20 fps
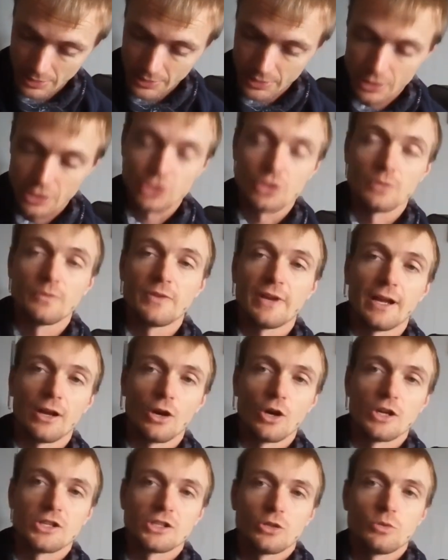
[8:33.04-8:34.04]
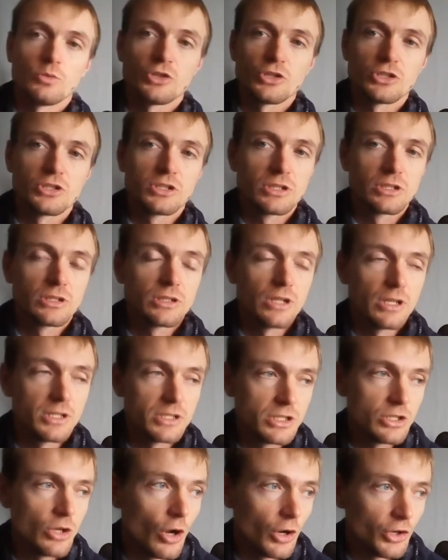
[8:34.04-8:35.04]
Because don't forget, guys, this
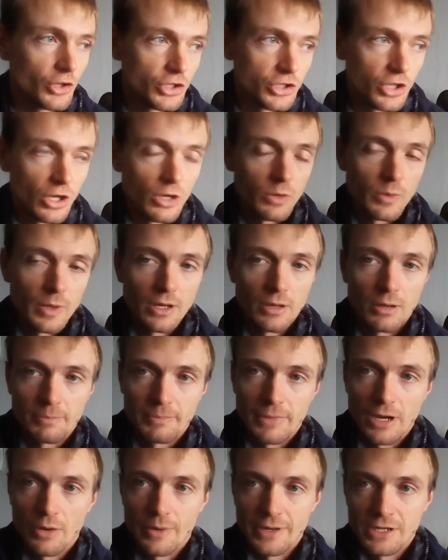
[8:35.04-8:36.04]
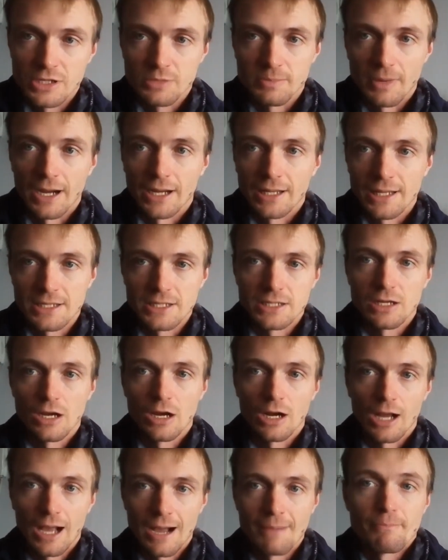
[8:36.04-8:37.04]
is not just her inch bag, this is her
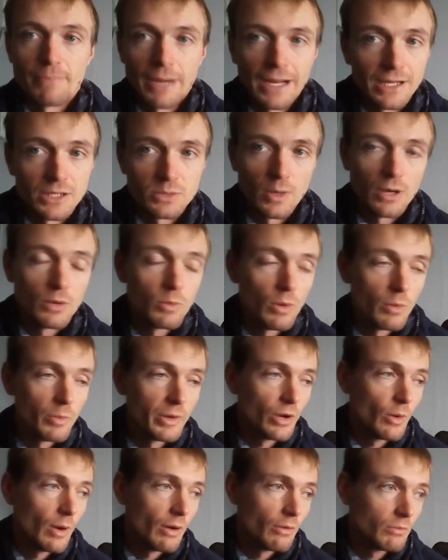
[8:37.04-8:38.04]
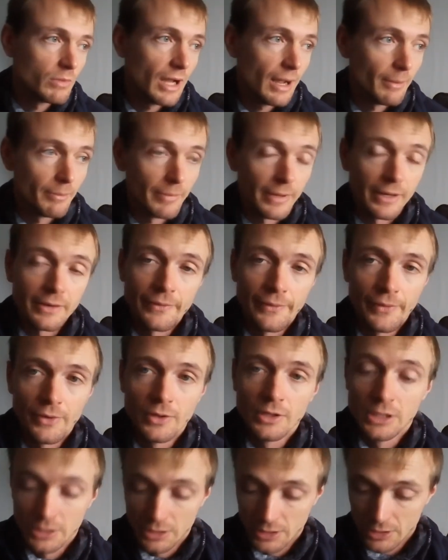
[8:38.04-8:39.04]
camp bag as well when we go out camping.
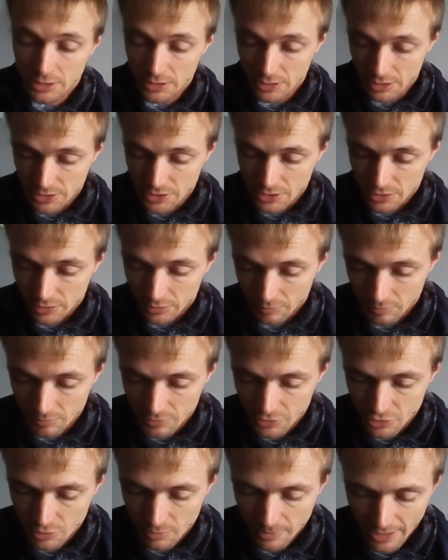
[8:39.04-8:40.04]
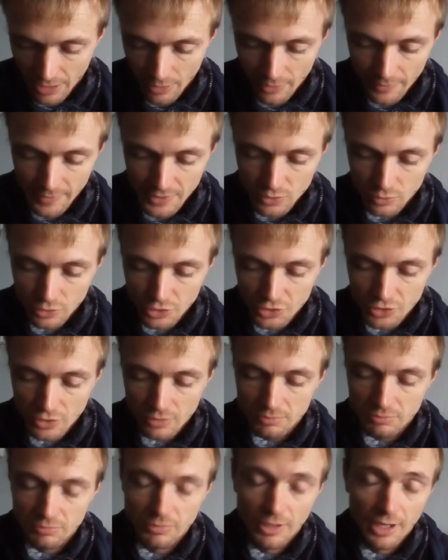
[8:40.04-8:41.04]
So she'll be carrying this all the time
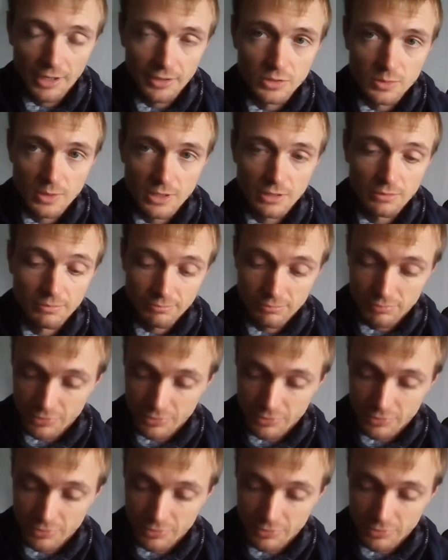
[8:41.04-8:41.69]
then as well.